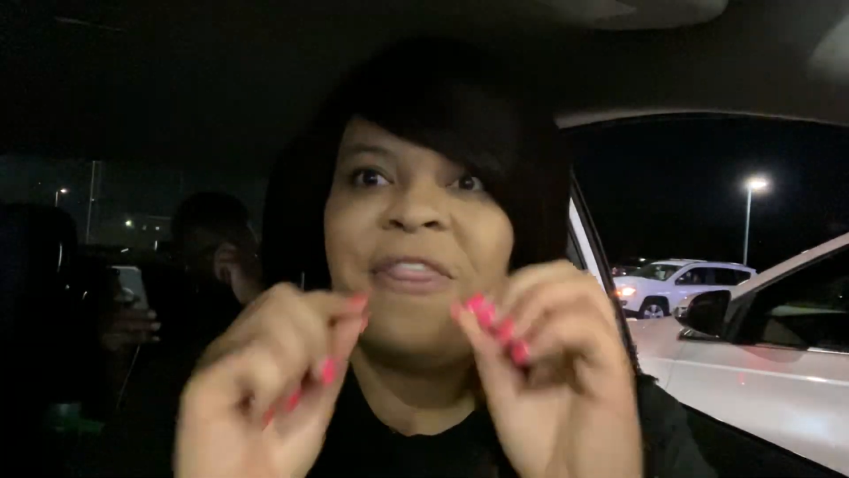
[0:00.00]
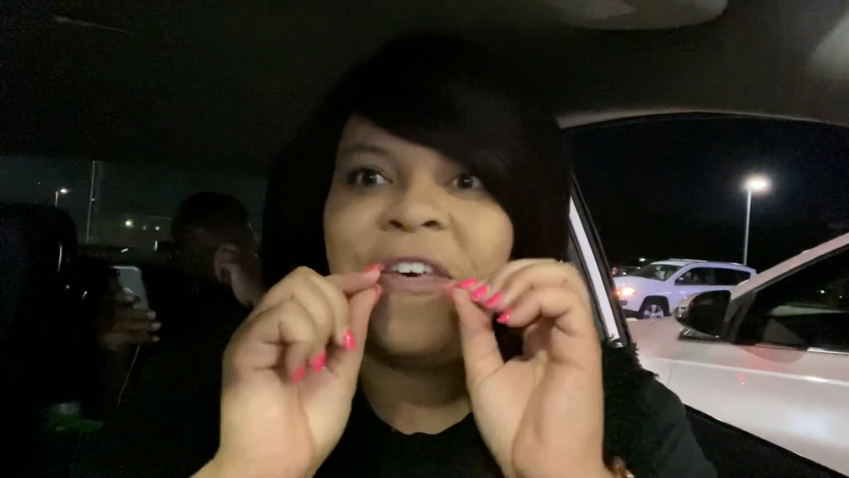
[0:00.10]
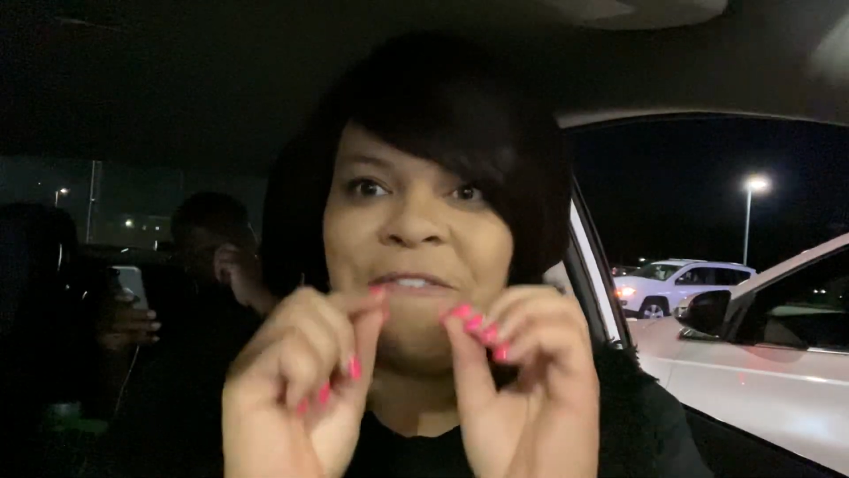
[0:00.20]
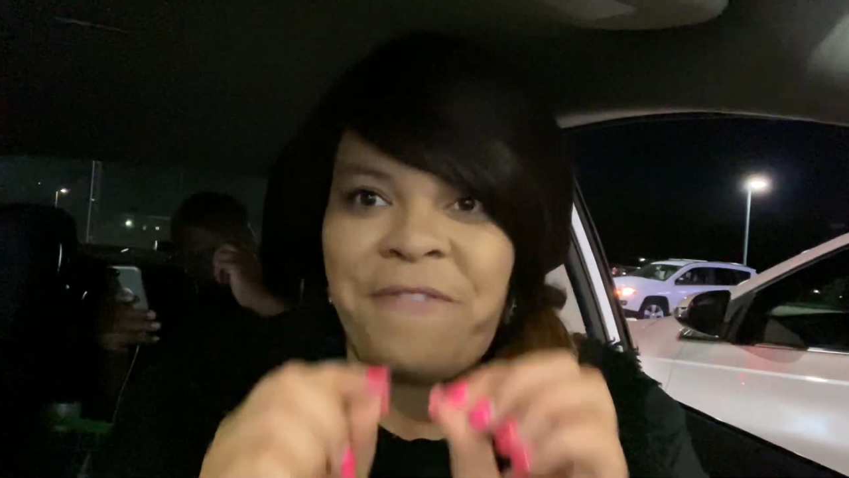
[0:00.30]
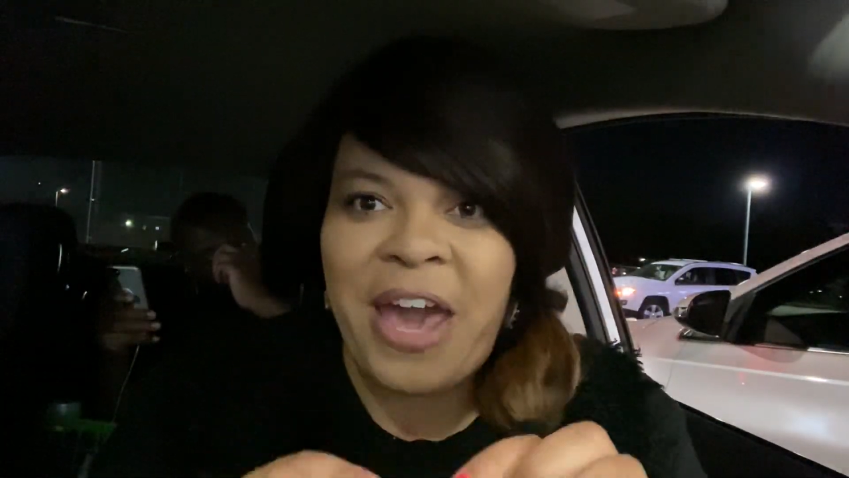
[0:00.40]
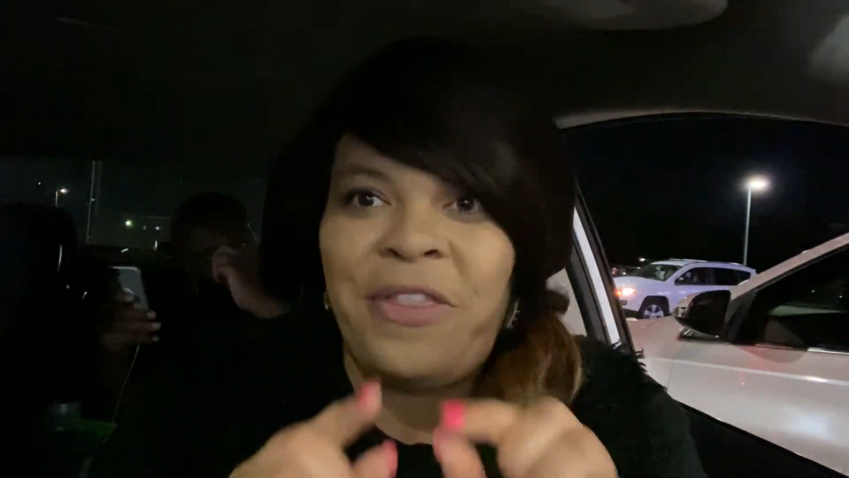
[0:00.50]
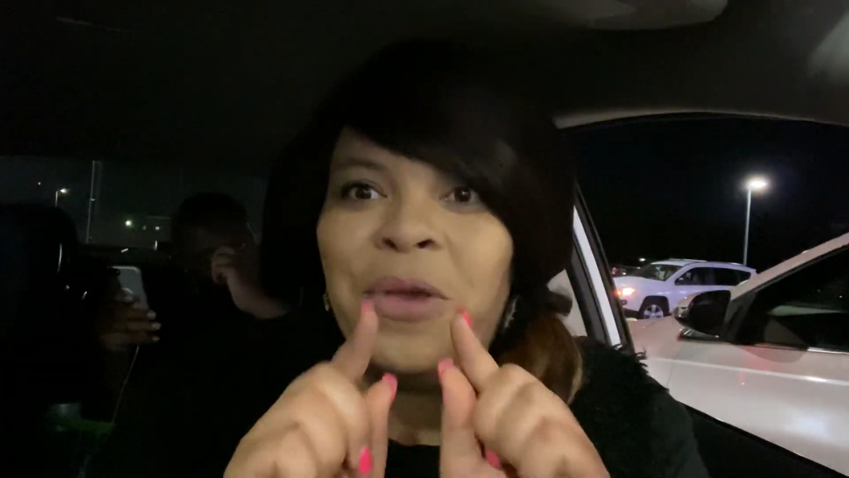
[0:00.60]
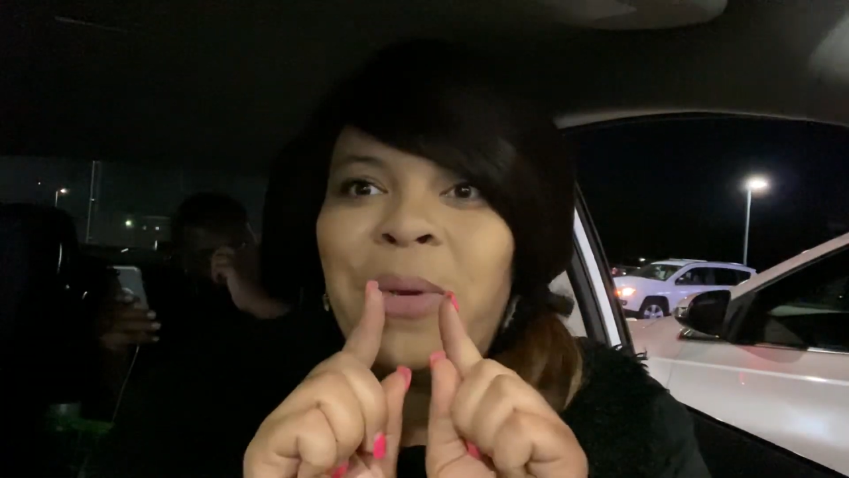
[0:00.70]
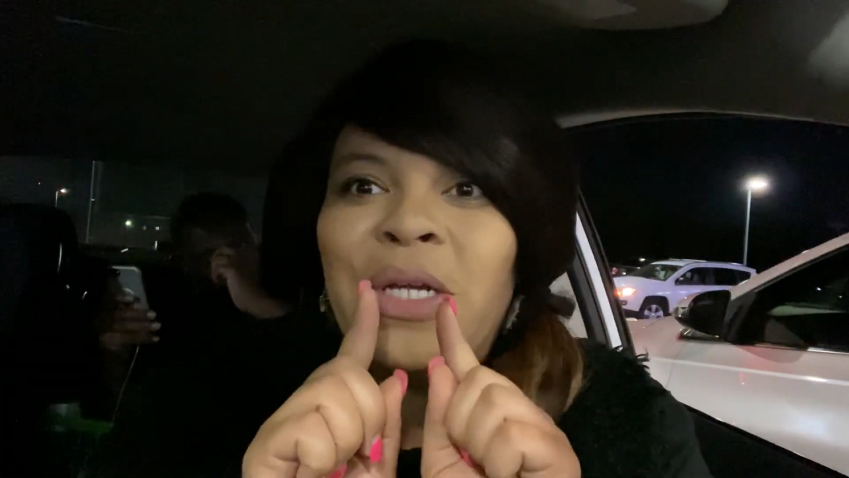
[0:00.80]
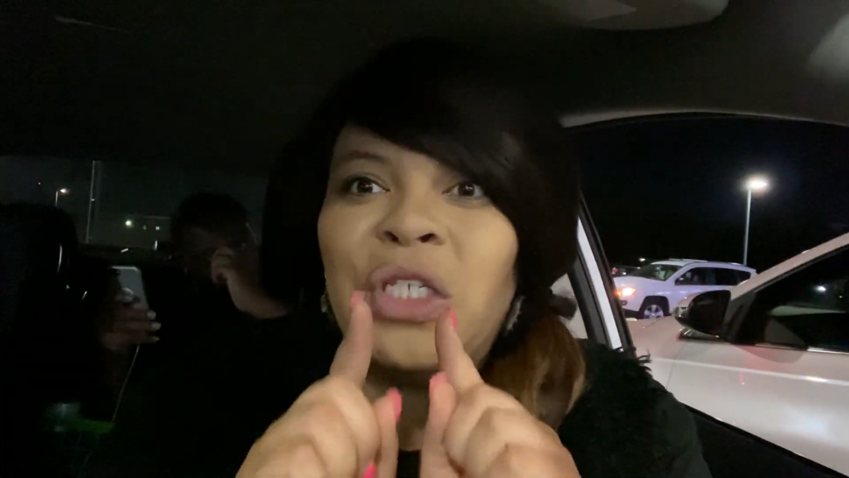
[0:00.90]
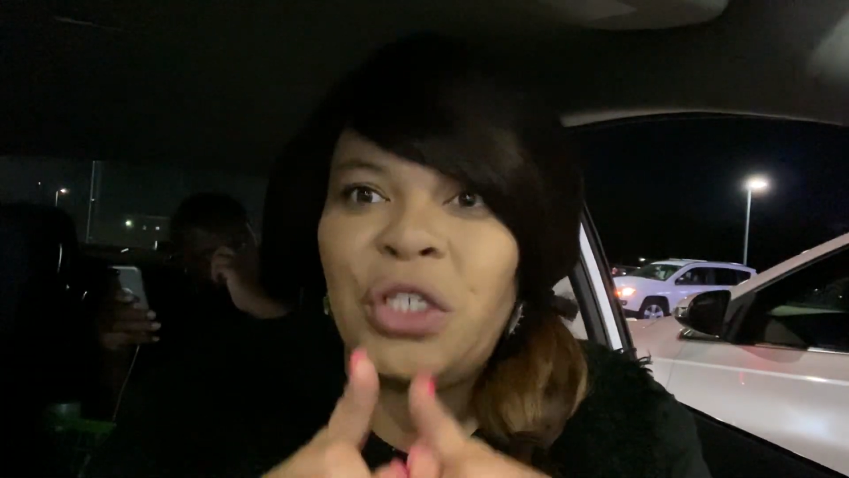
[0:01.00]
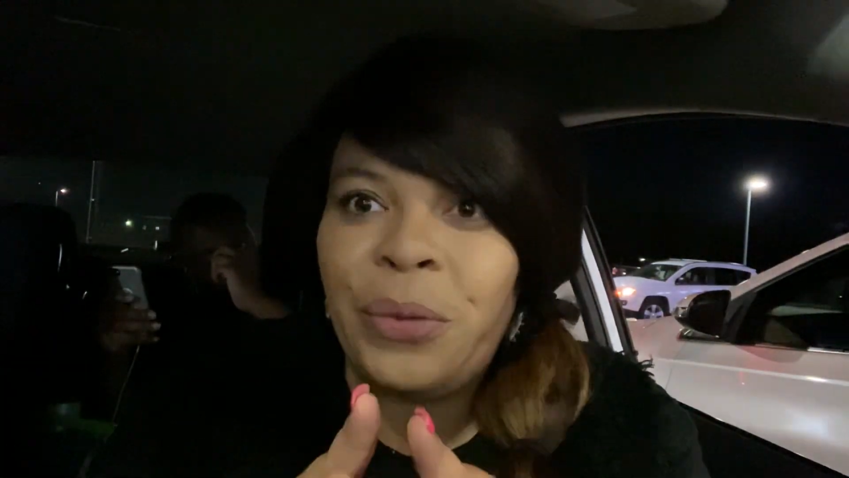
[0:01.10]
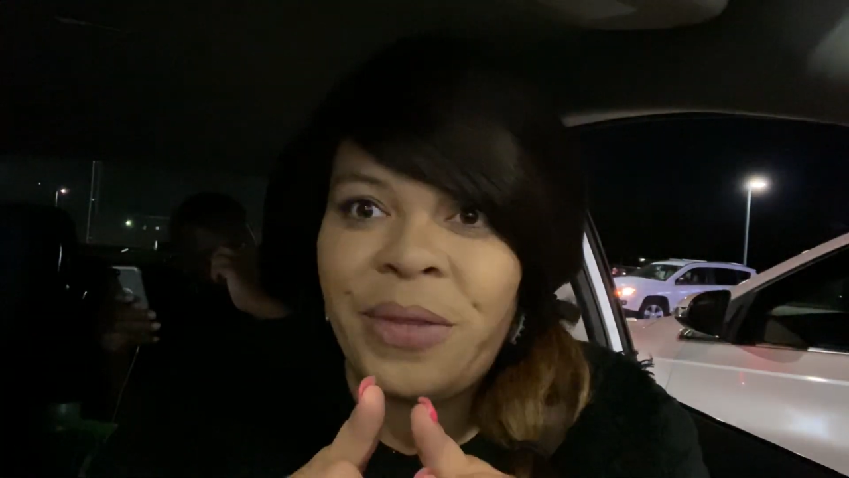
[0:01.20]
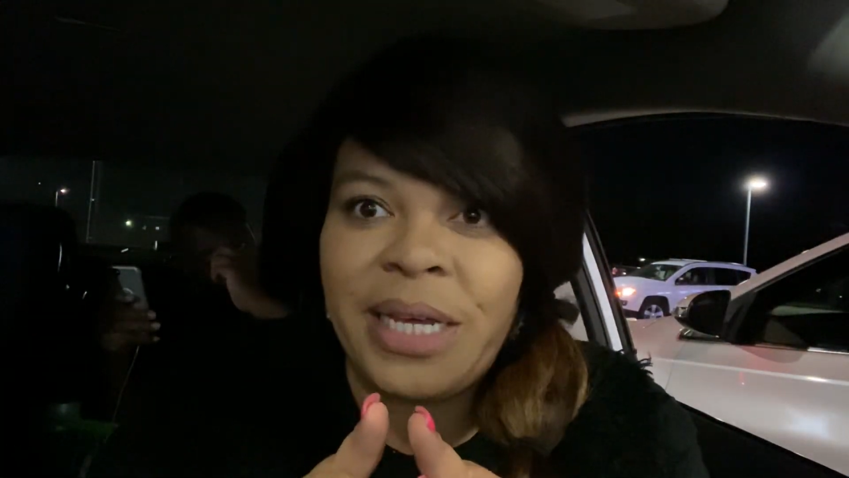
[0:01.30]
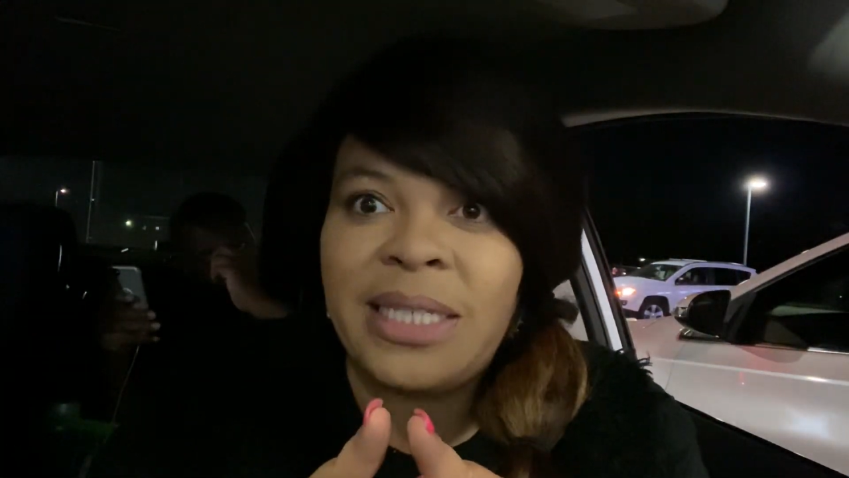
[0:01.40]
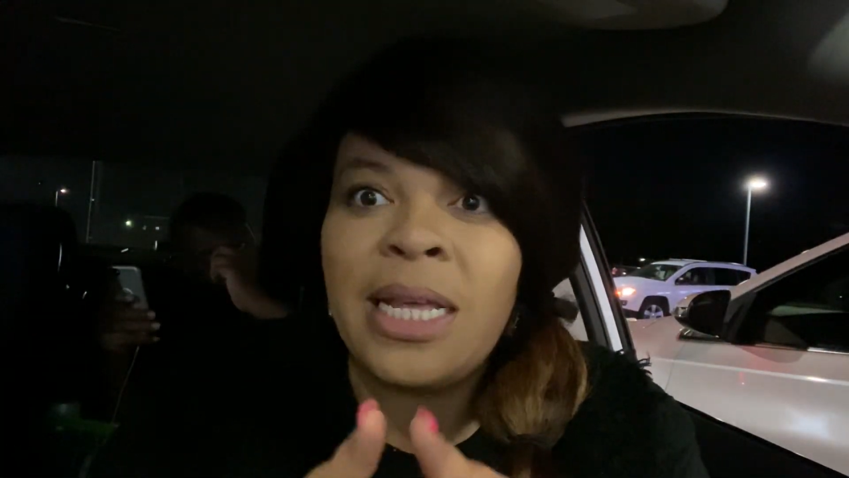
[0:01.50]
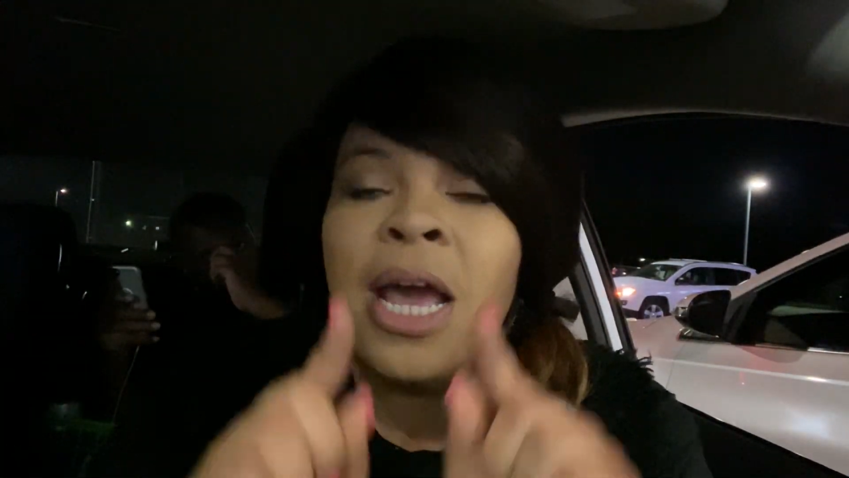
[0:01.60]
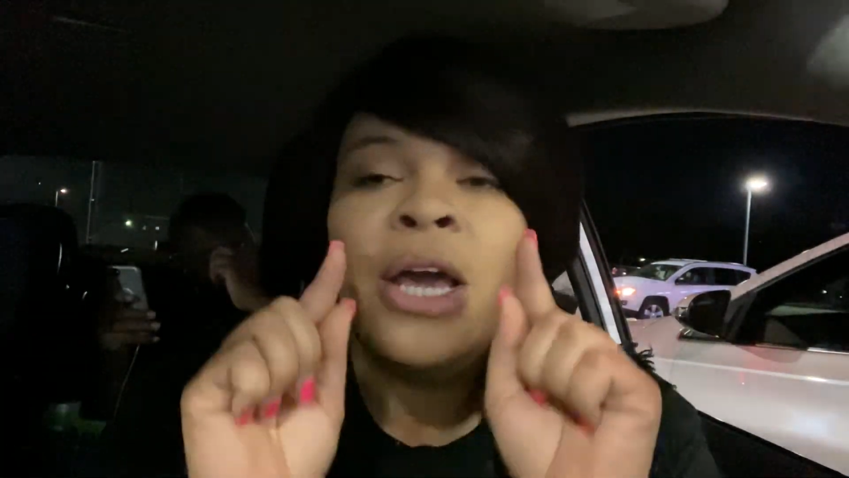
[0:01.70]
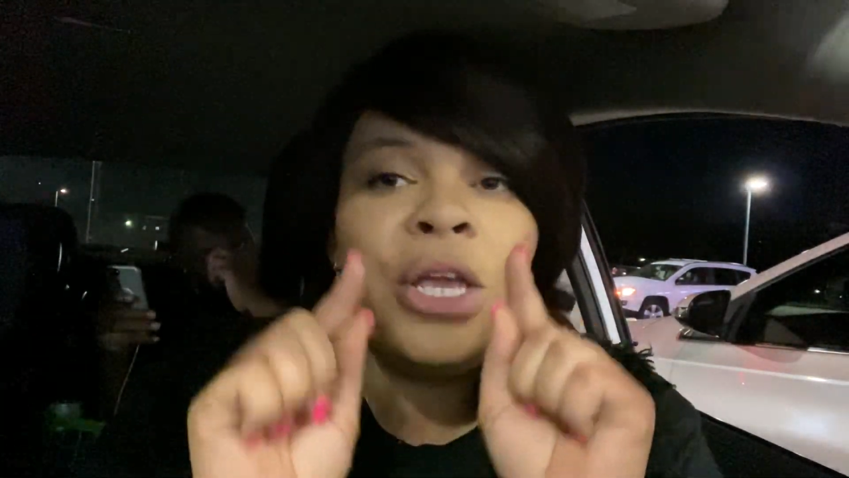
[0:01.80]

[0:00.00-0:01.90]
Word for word: the faith. You can do this.